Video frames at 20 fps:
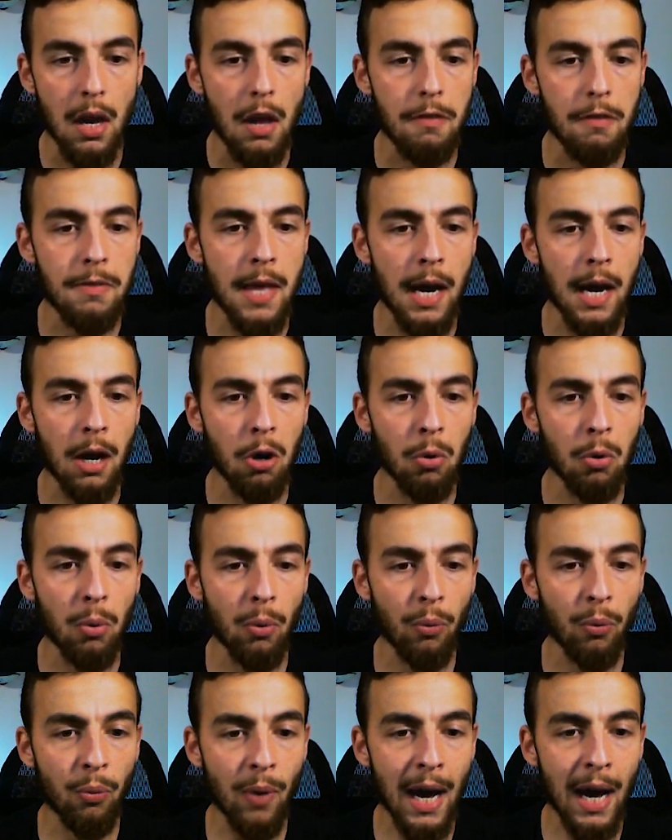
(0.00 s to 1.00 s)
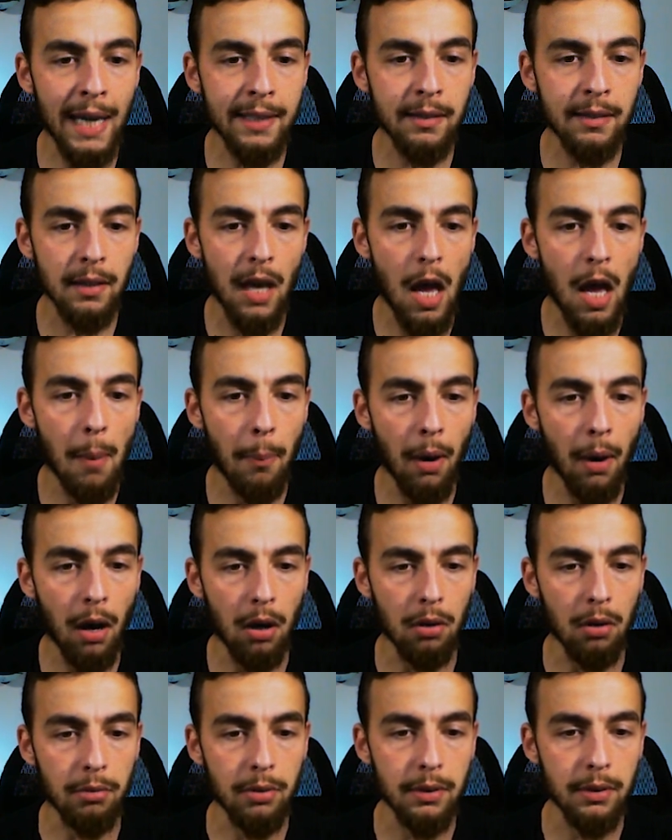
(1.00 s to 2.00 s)
Now right
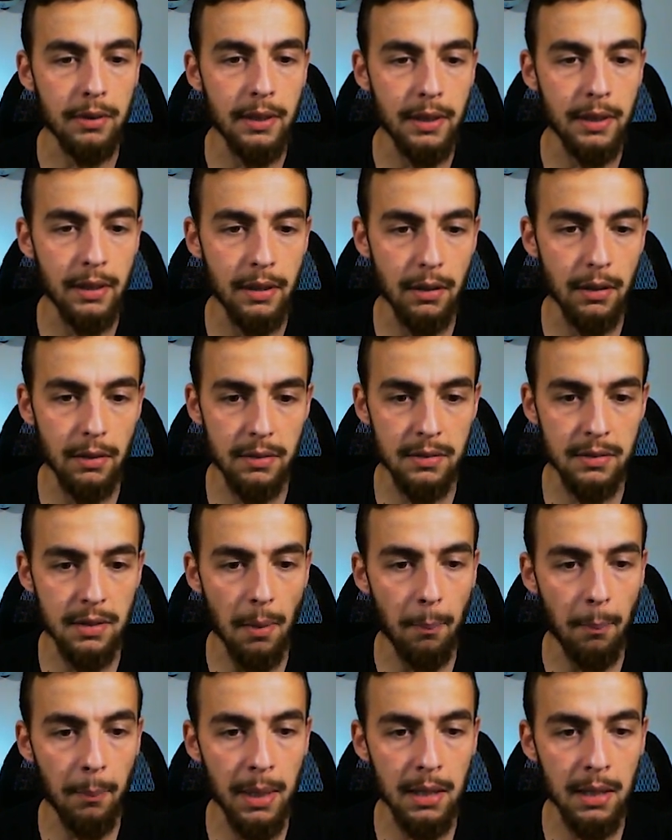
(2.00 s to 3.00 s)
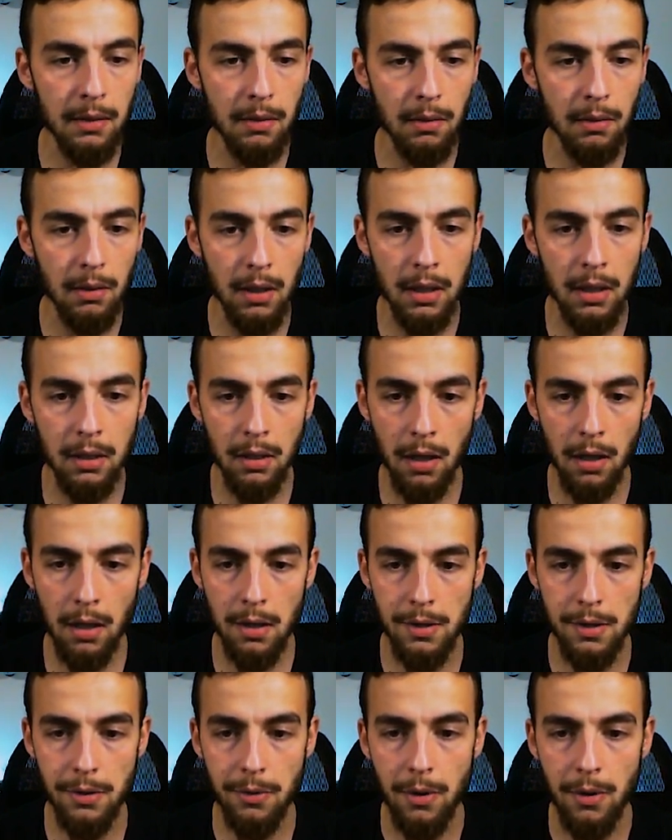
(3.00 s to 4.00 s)
above the submit in
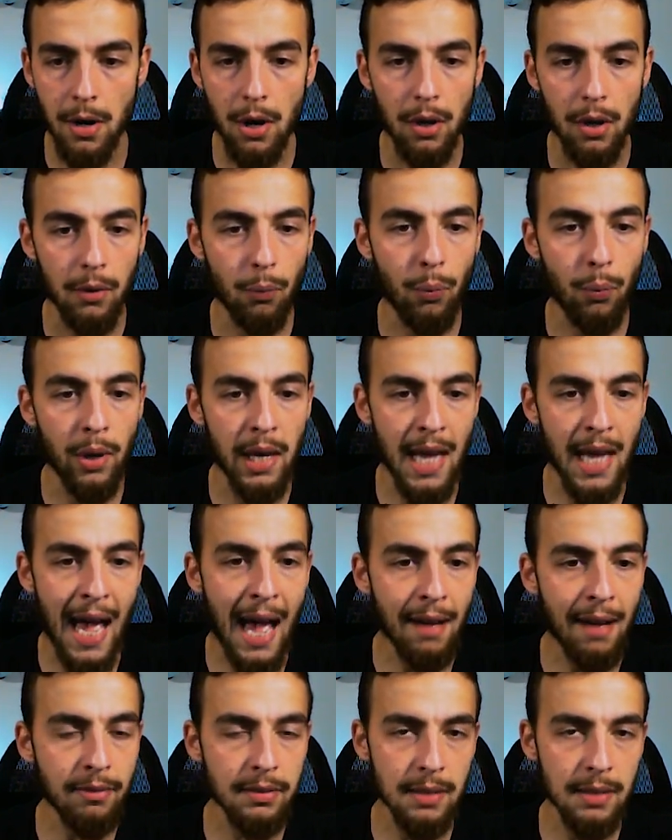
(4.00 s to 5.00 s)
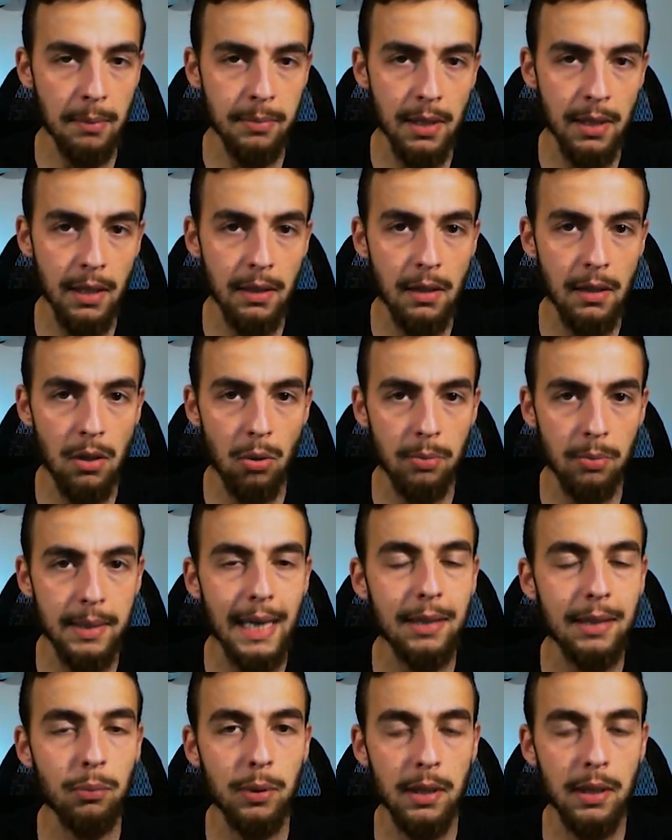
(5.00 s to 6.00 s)
here, we have something new
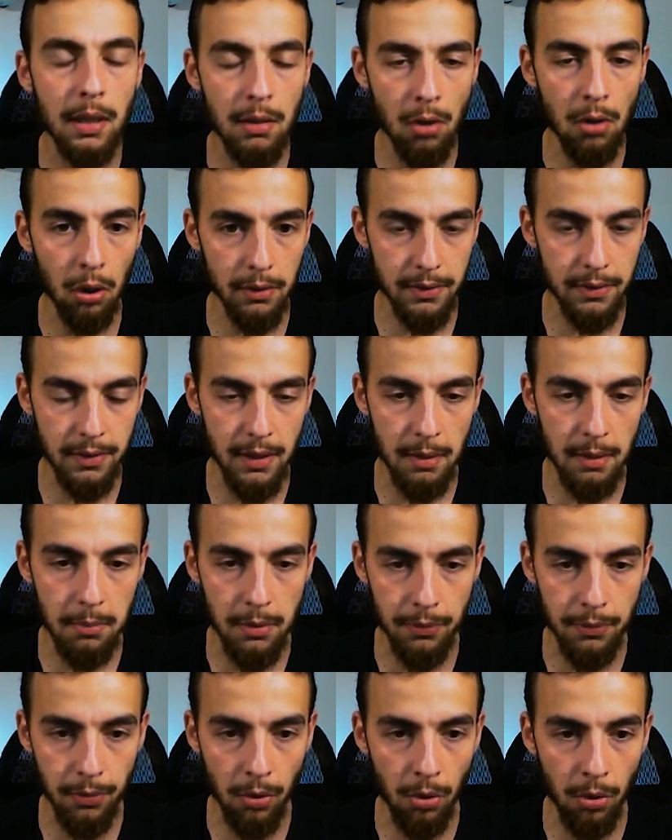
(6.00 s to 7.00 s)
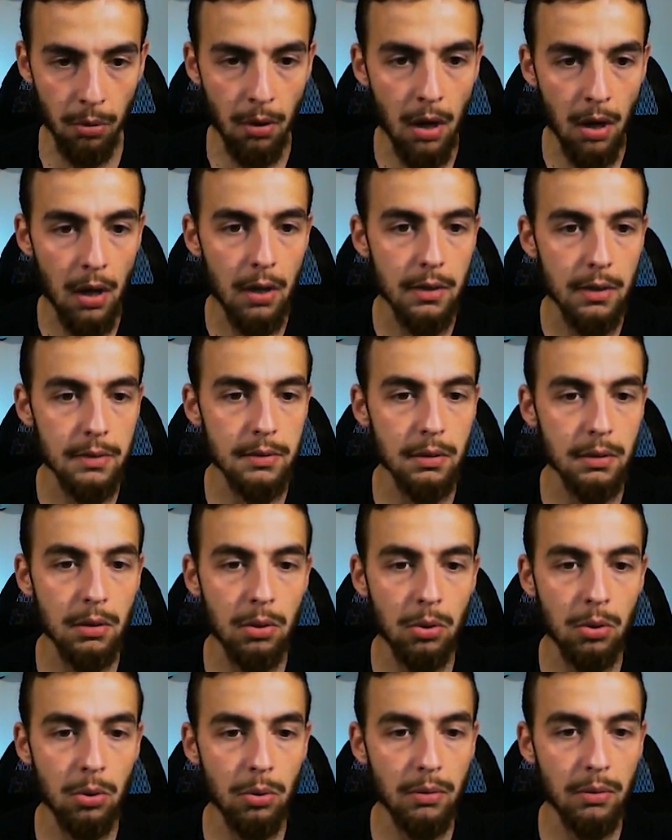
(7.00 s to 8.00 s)
that we did not see before.
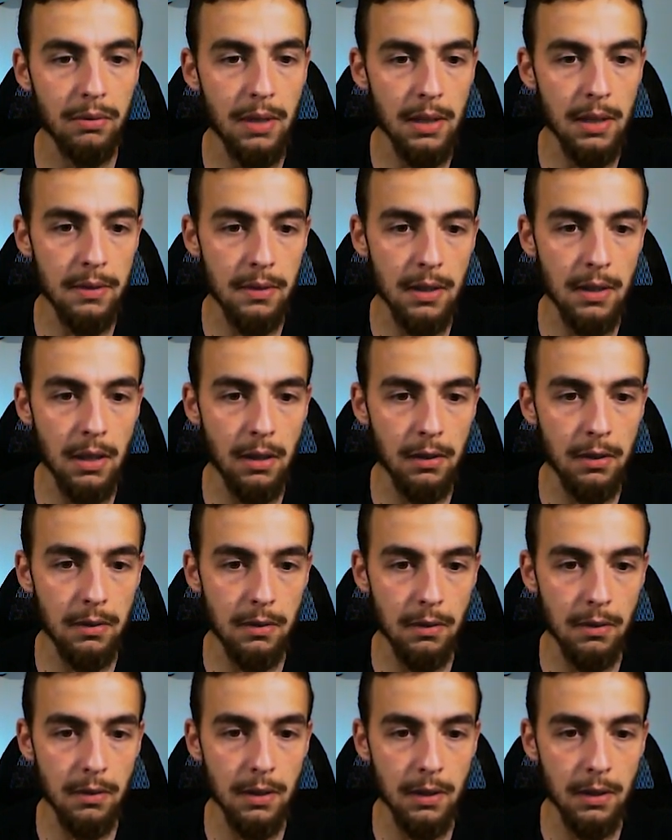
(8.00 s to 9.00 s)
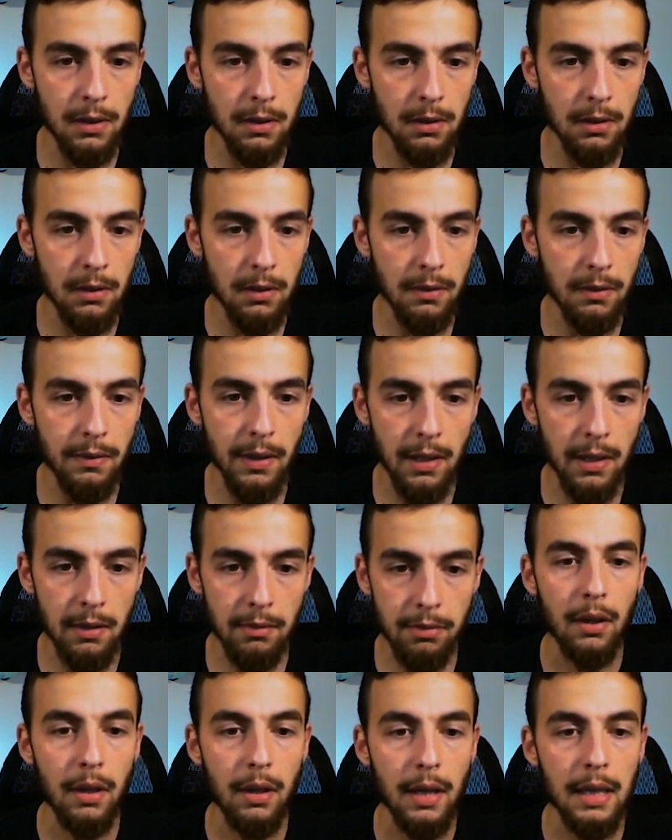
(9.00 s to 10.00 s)
So this is the
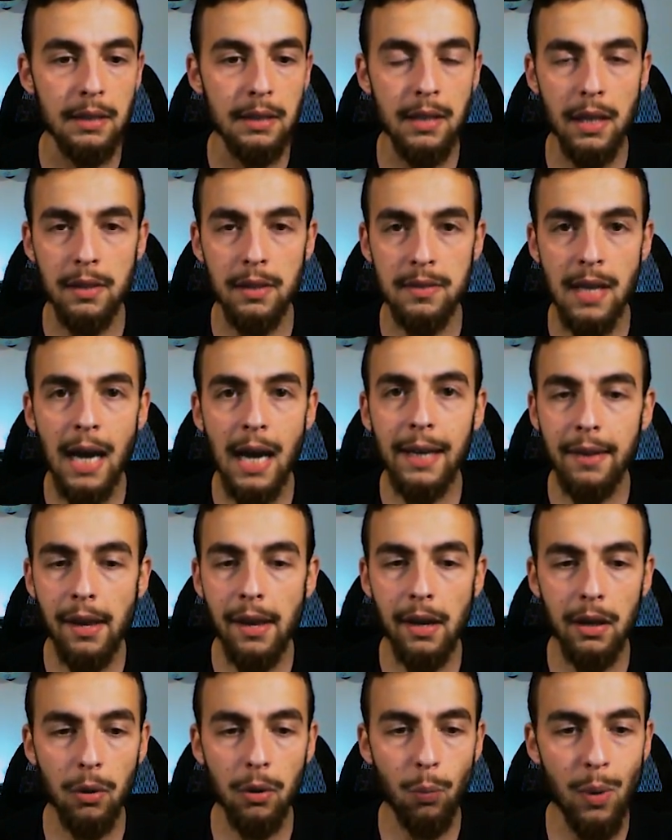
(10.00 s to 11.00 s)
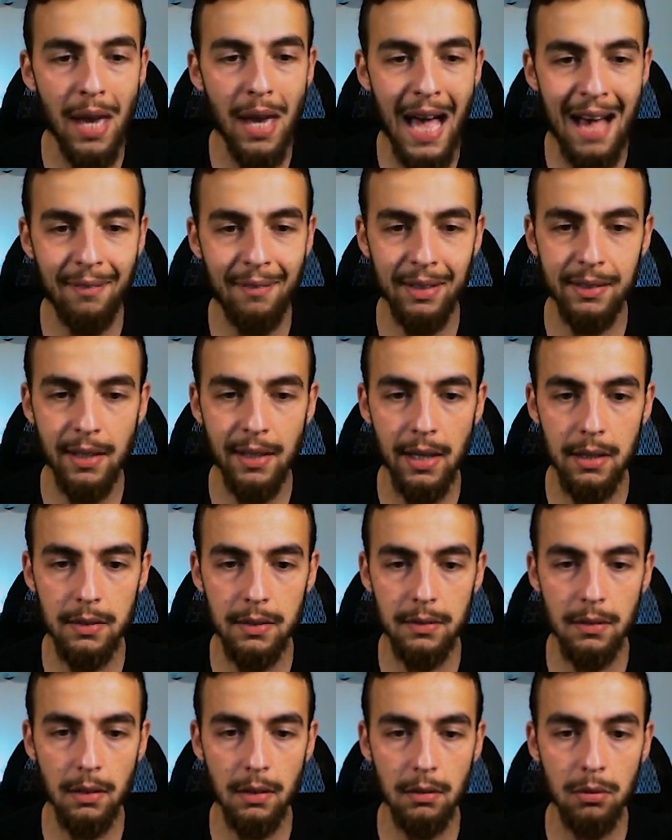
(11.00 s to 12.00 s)
div, and inside here we have a
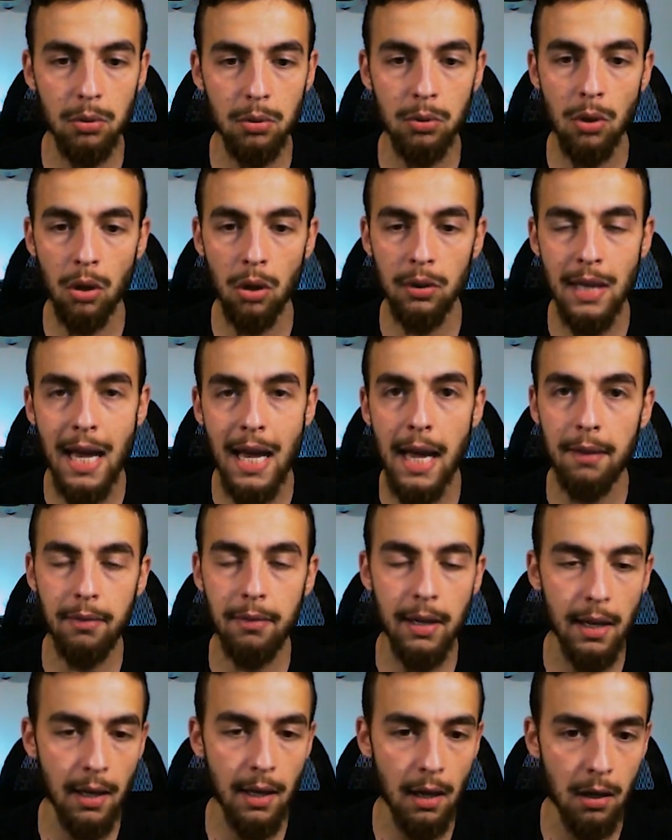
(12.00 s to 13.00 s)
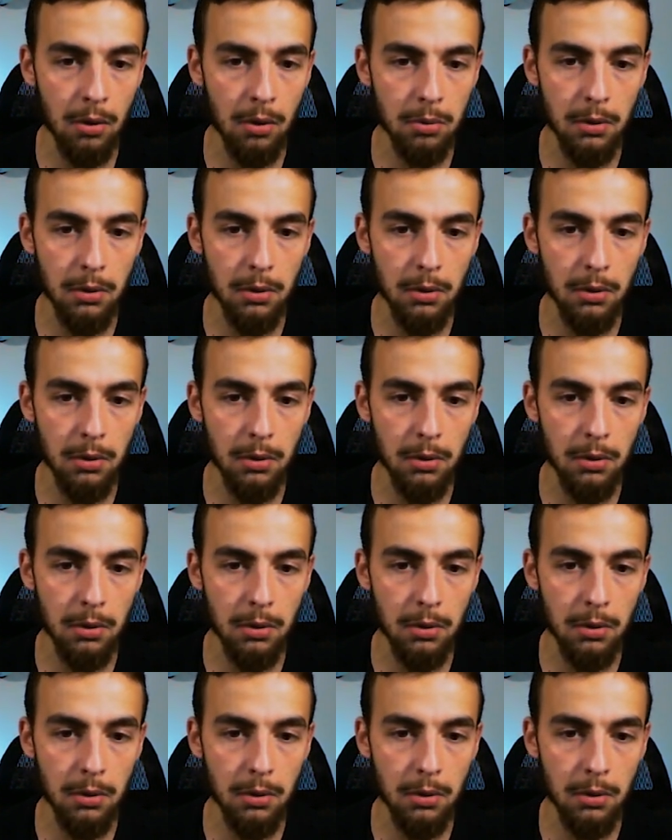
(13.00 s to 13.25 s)
text do not have an account.